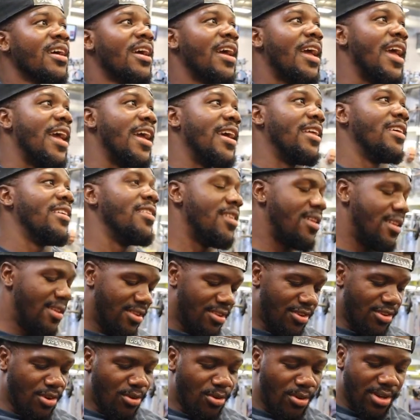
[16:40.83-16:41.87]
And
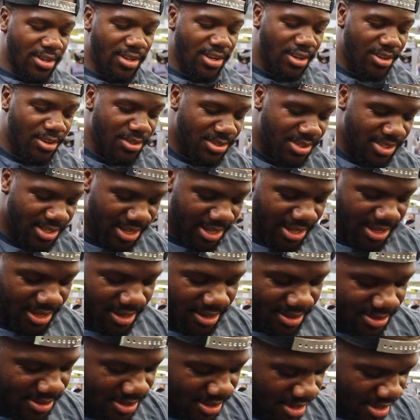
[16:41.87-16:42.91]
doing those
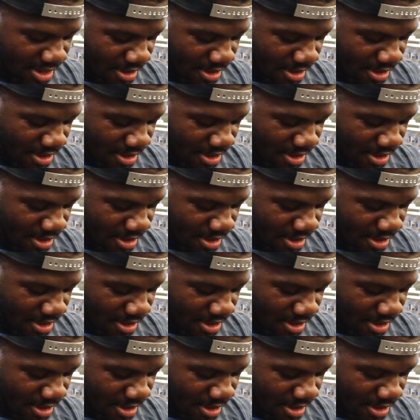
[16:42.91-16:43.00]
things,